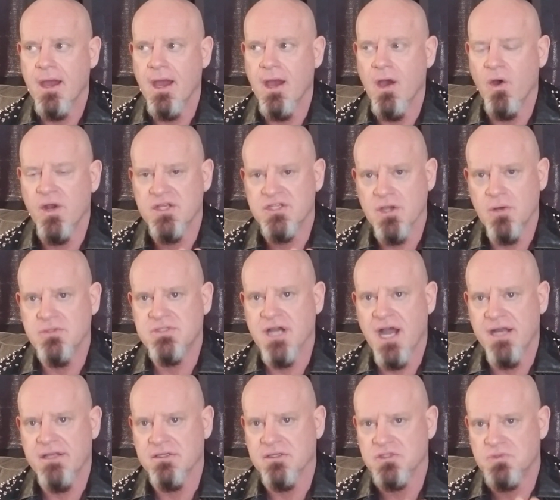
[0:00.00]
on his own
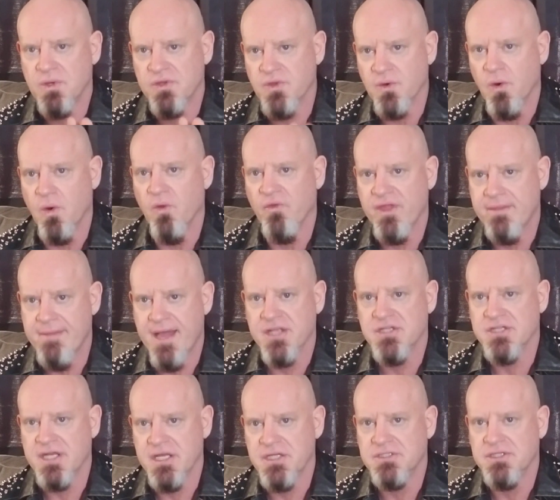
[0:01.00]
titles with all the
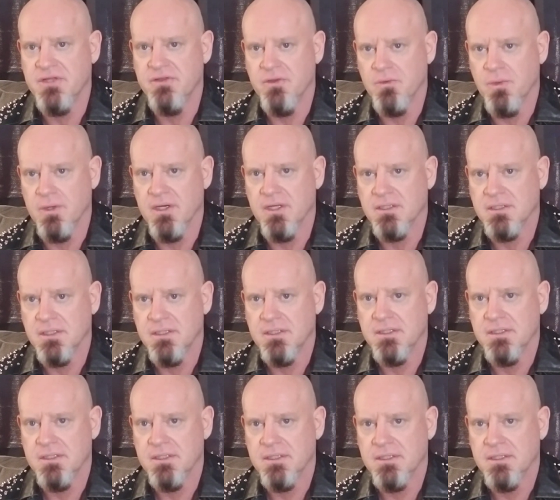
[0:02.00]
imagination in the world.
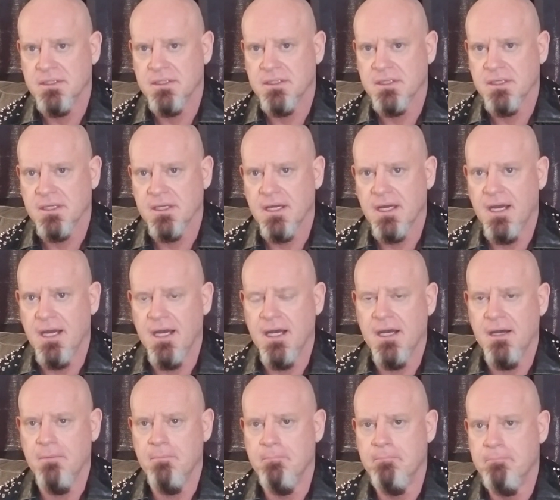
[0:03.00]

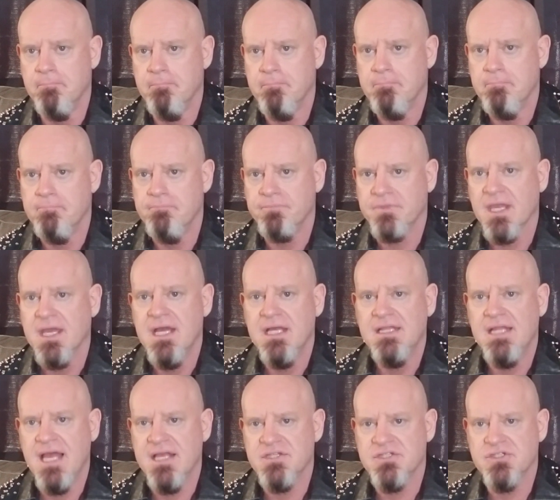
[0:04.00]
Um,
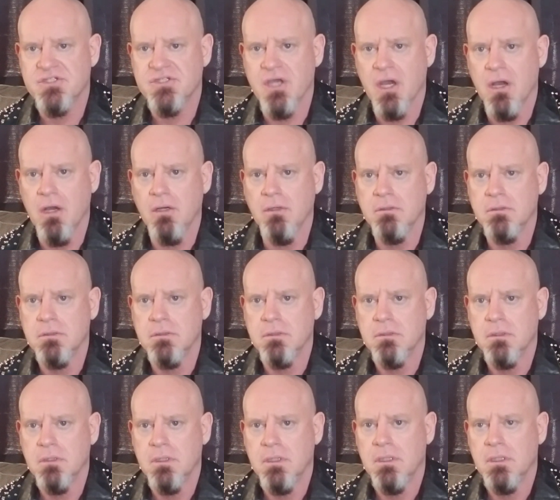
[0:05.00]
less so
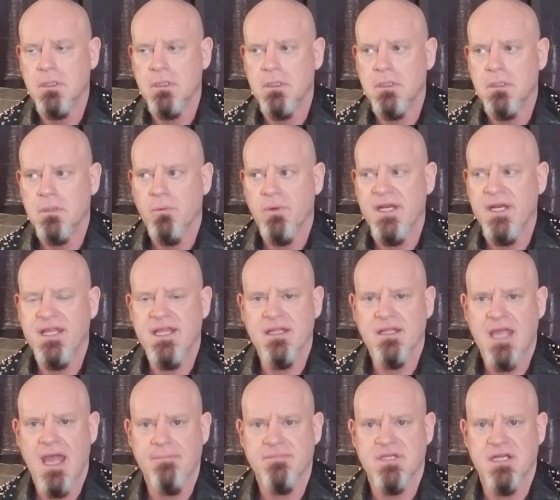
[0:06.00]
when he
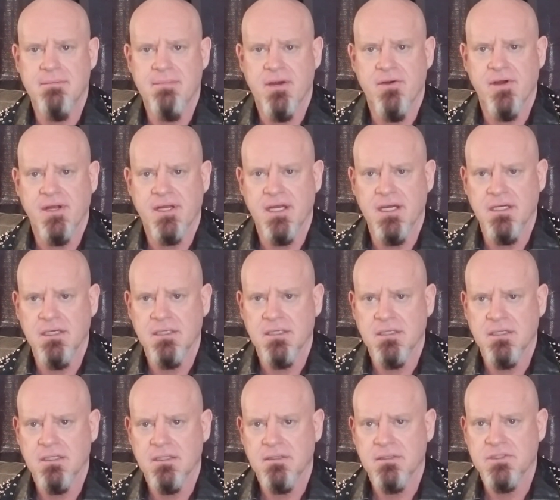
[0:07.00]
did Captain America.
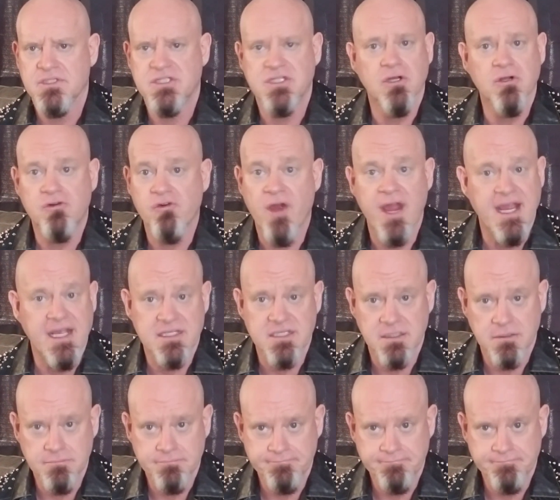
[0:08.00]
Still great.